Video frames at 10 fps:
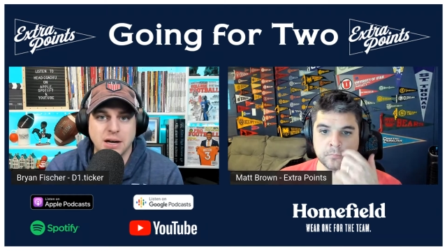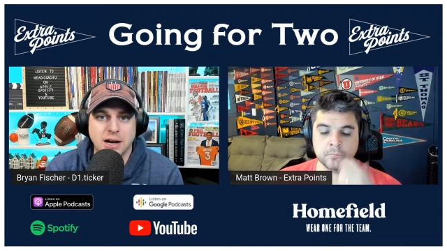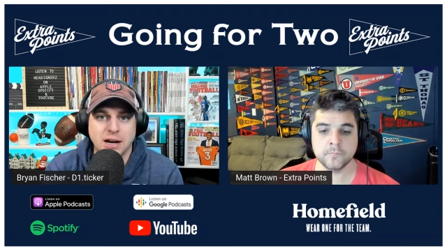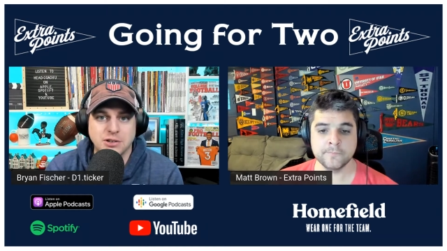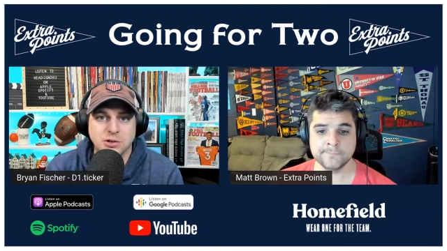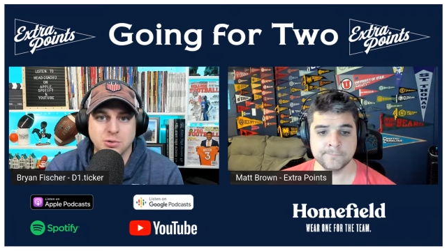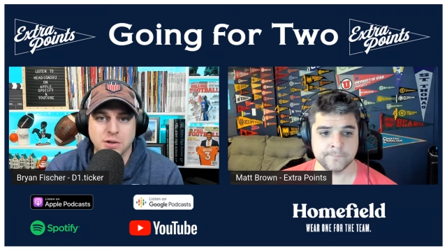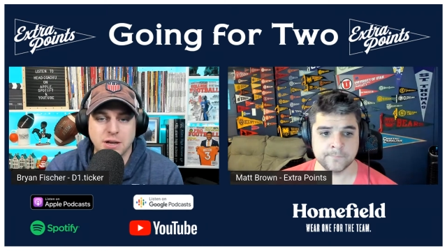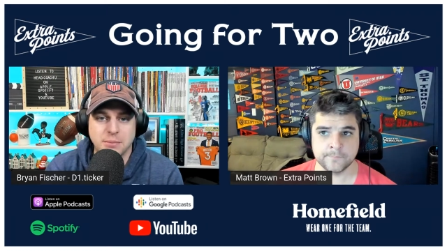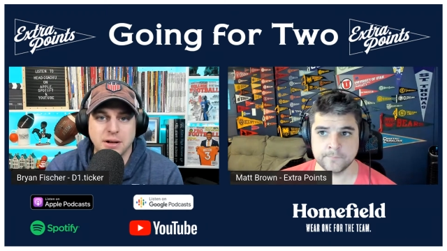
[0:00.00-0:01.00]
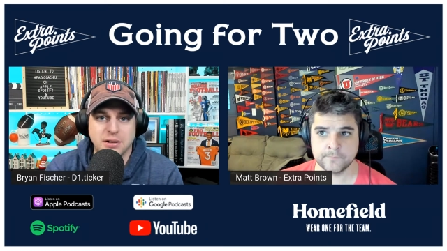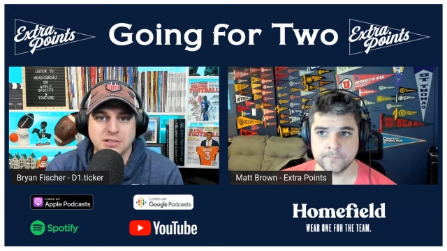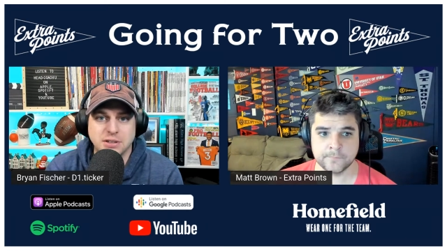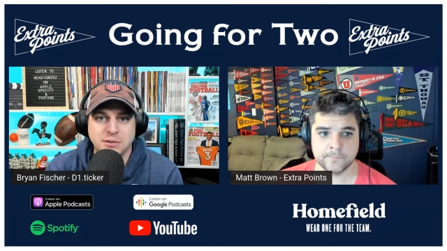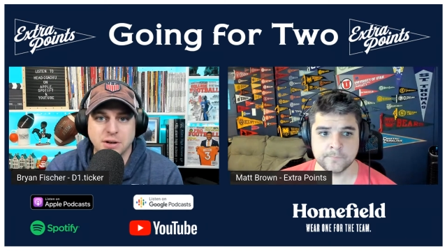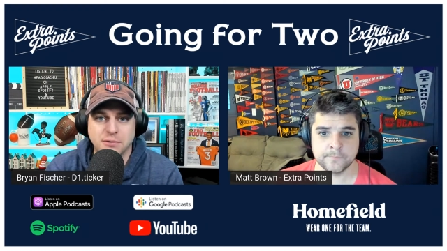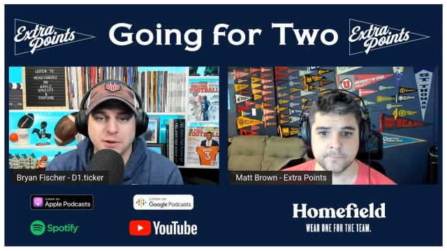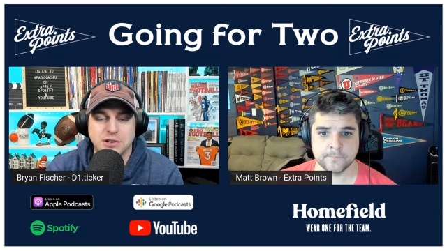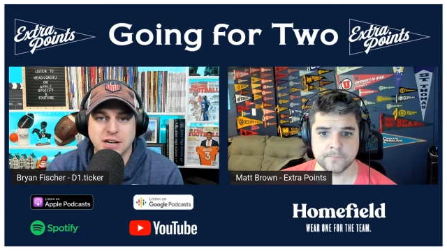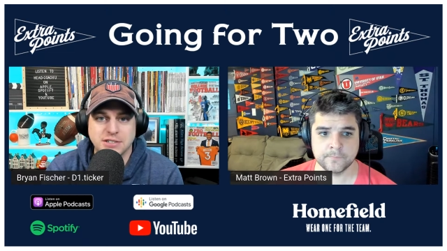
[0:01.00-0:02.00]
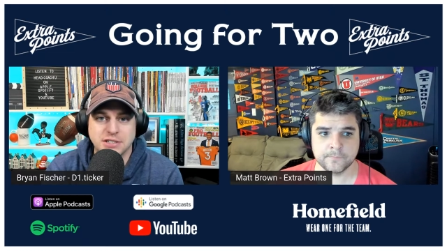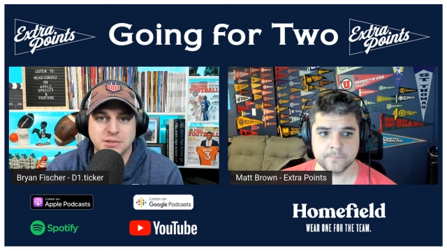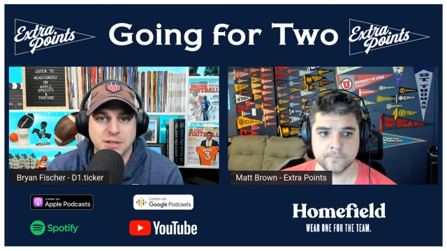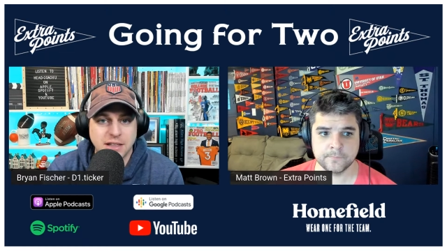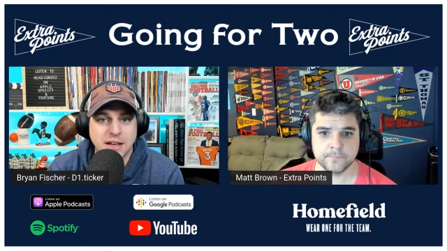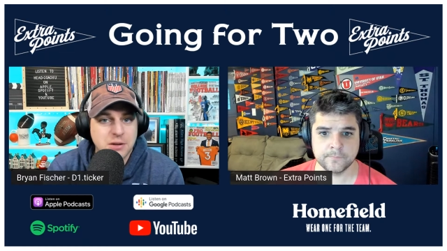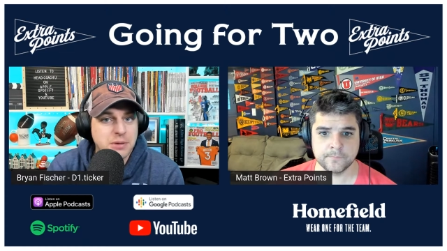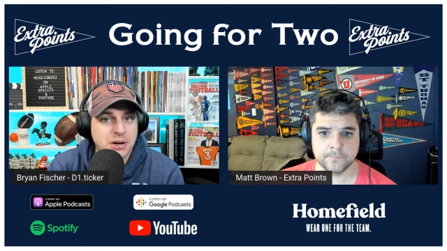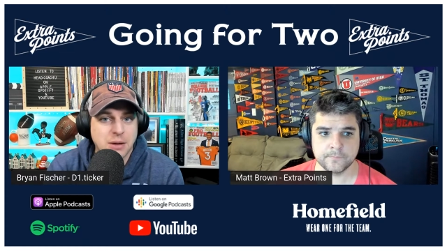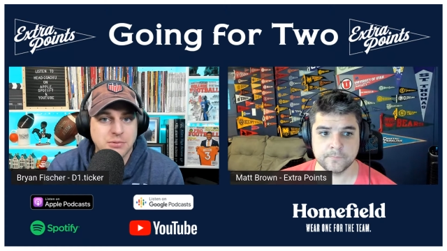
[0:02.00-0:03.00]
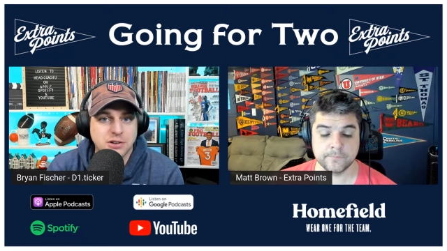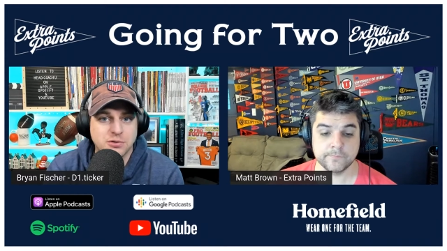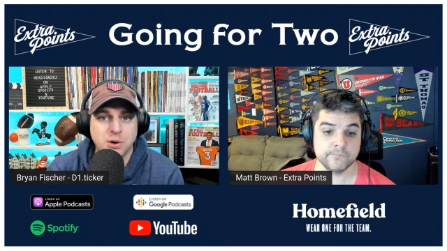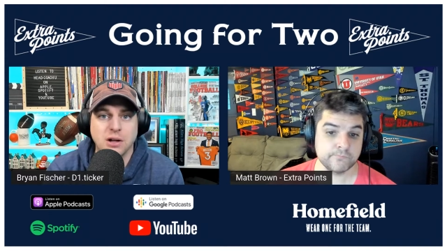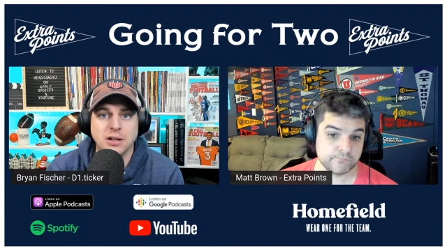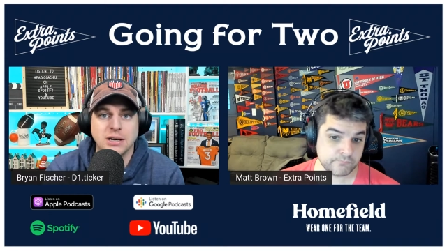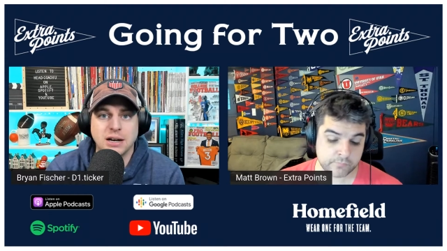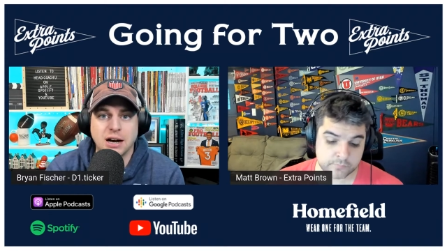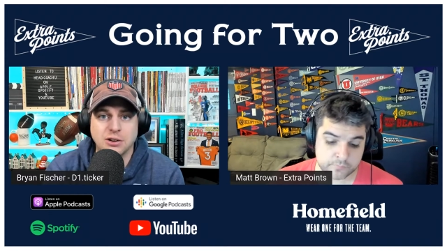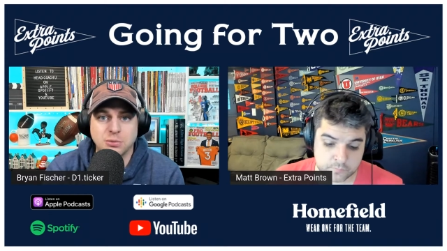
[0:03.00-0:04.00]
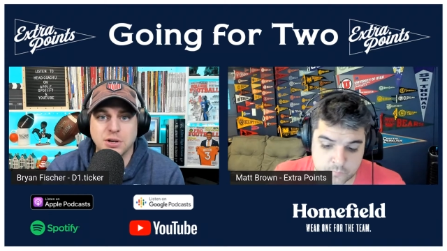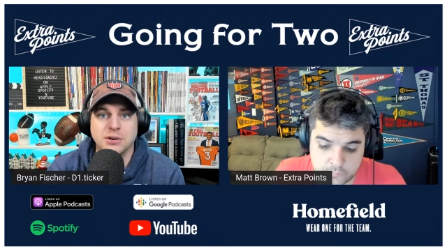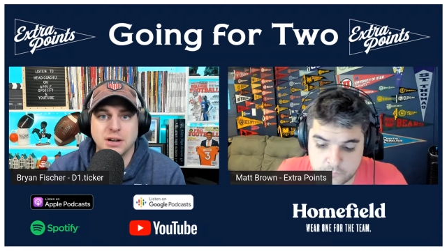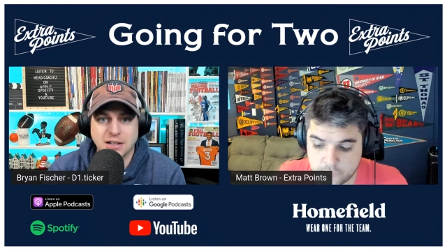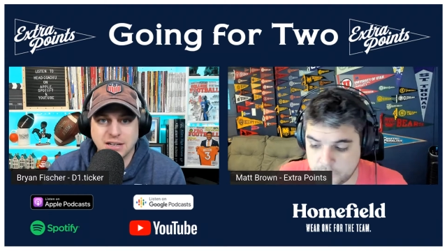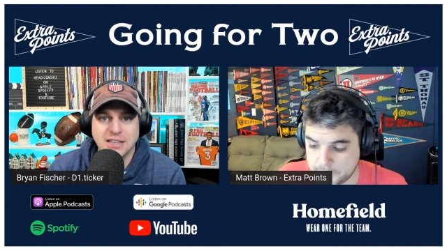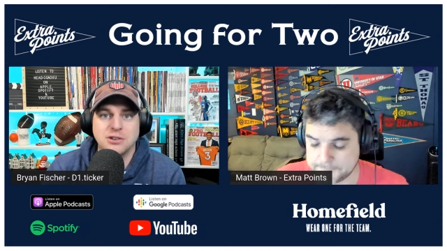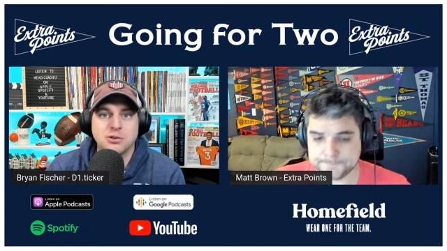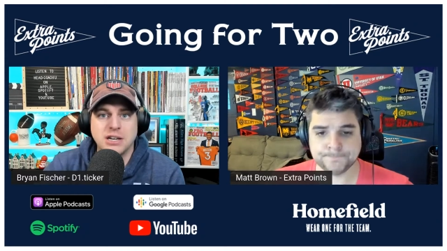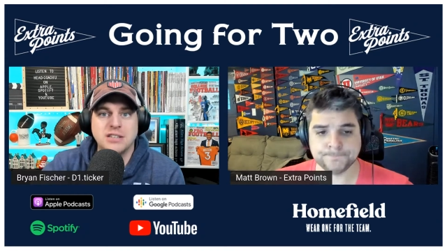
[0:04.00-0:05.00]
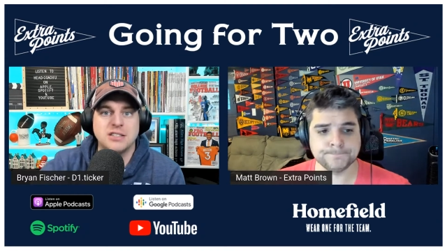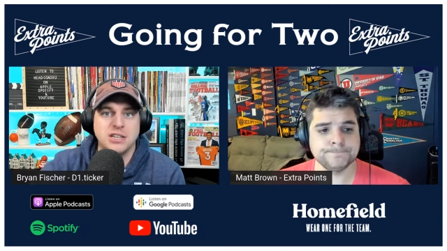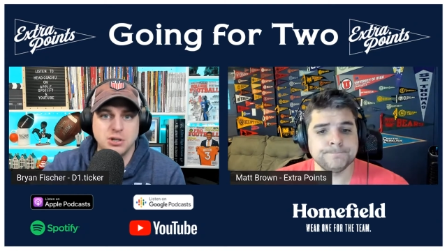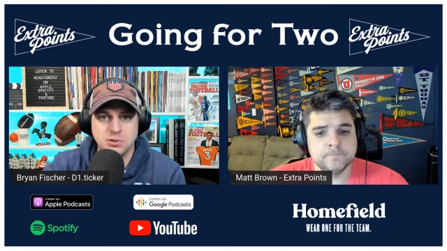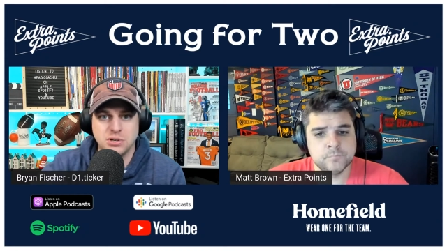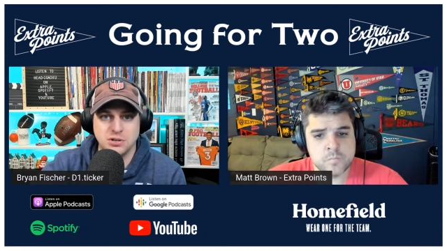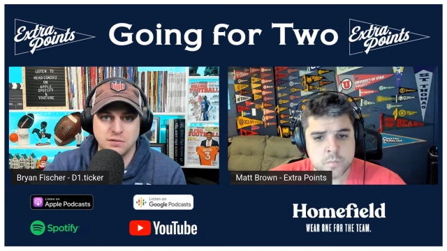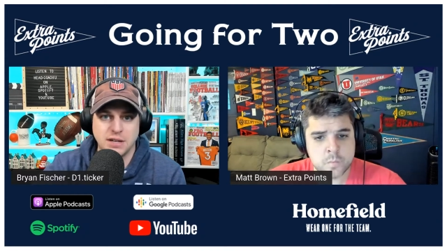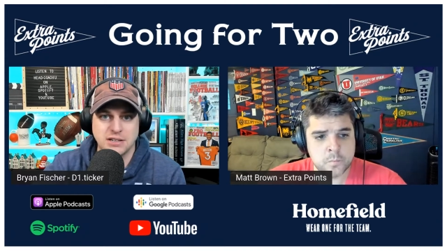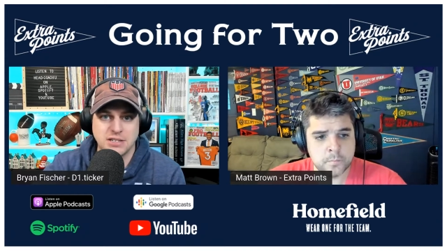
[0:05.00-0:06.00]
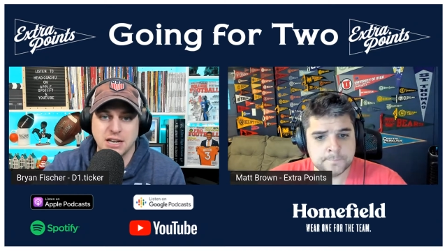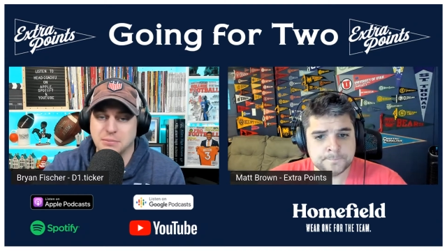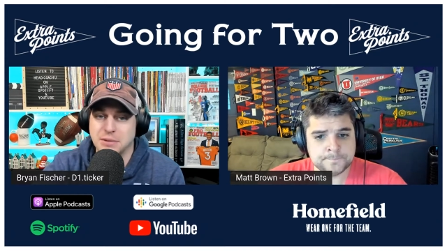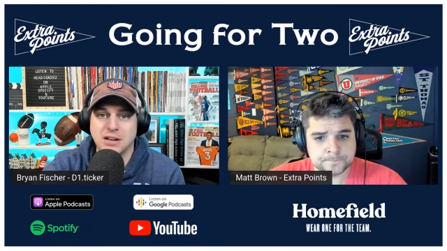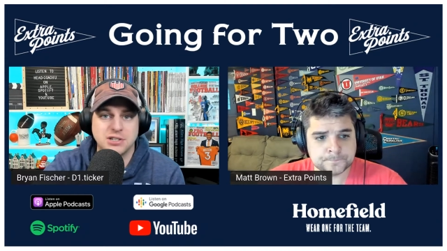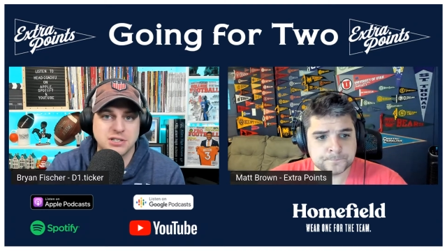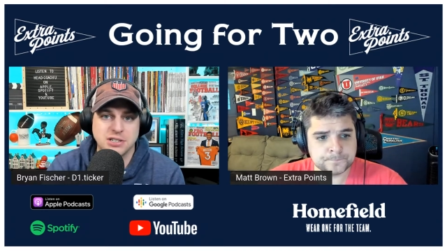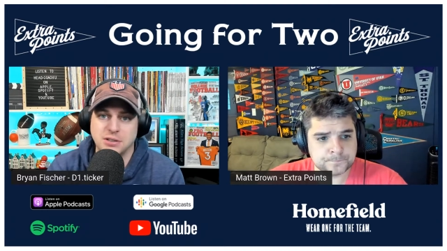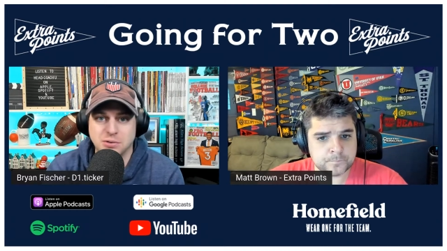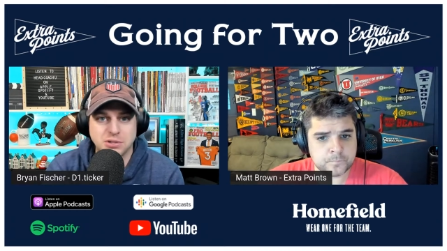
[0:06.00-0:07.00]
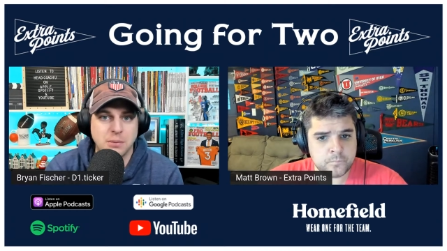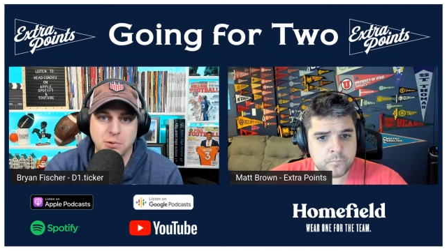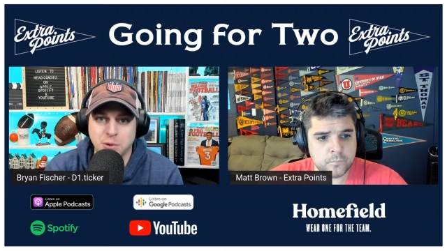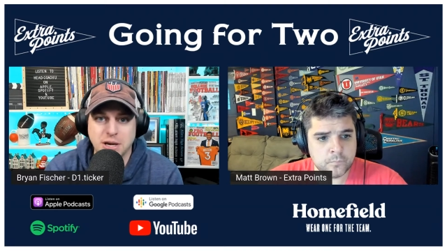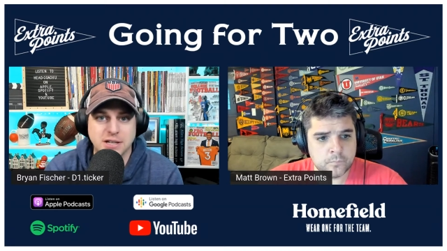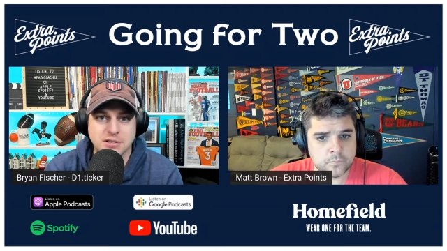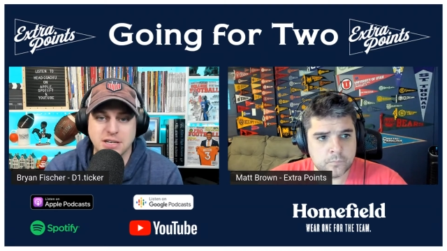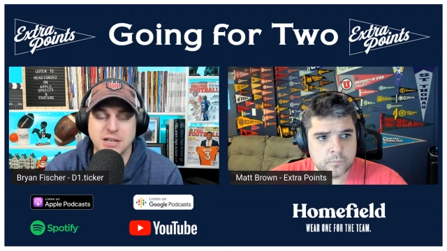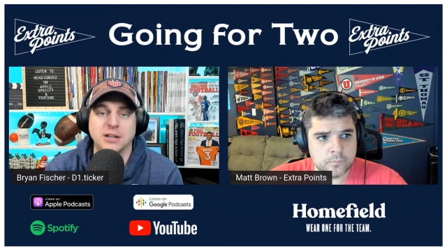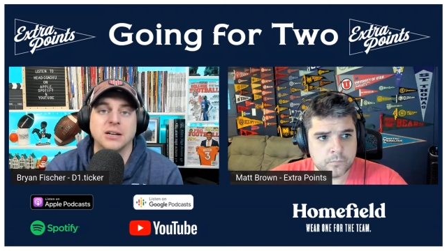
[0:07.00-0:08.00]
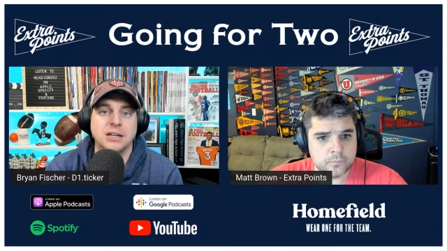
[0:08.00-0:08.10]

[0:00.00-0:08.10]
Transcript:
Speaker 1: uh, to, to where the mls uh, franchise is that that could be an option as well uh, to where you increase the usage of that stadium not just in those couple weekends a year